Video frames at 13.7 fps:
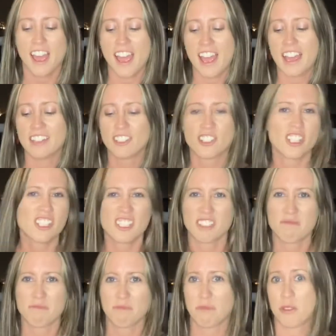And just to
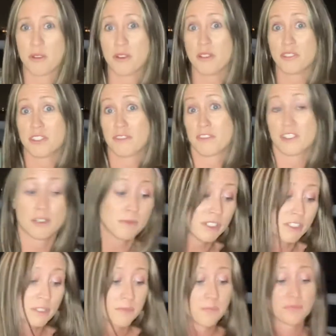throw out the different numbers.